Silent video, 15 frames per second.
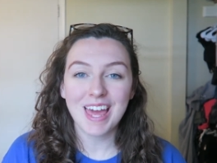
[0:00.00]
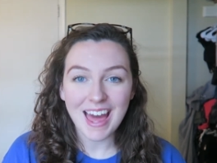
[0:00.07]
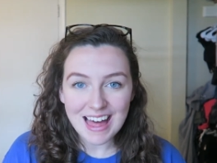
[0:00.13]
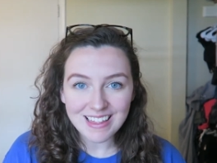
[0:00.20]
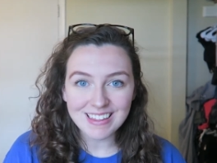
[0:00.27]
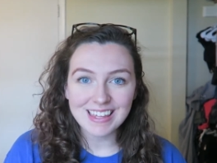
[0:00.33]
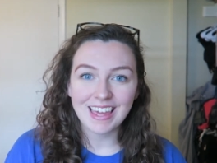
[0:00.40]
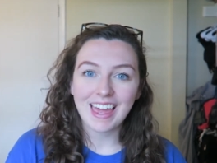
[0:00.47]

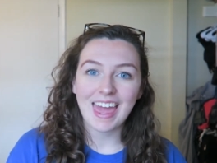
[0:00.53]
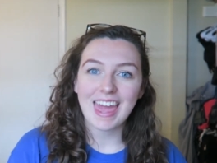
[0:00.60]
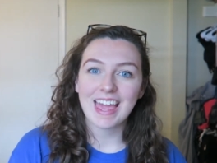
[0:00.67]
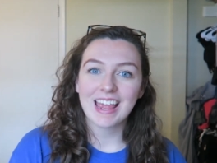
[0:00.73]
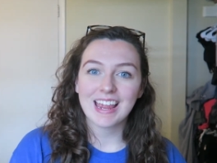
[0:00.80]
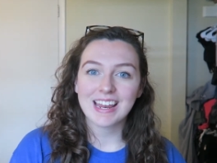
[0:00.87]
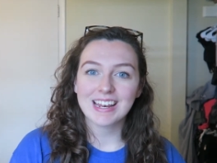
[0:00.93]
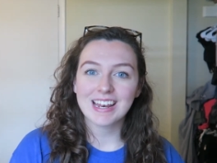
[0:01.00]
Callie
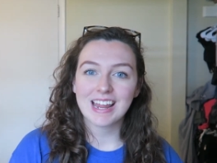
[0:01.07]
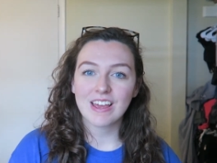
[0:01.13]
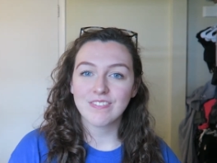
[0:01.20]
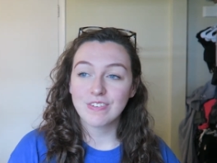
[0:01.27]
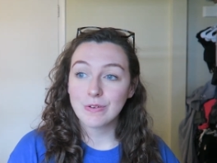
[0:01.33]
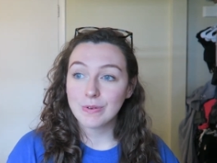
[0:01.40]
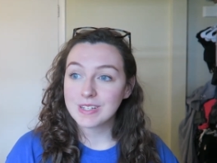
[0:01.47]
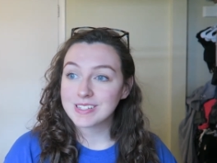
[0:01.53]
and
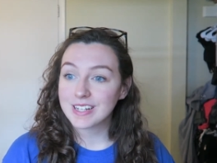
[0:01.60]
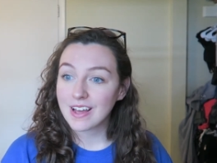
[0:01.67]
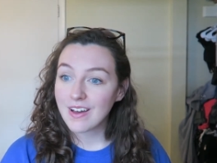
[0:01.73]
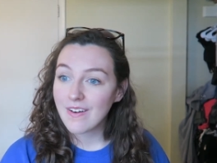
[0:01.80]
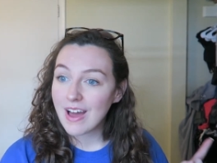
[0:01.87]
a few weeks ago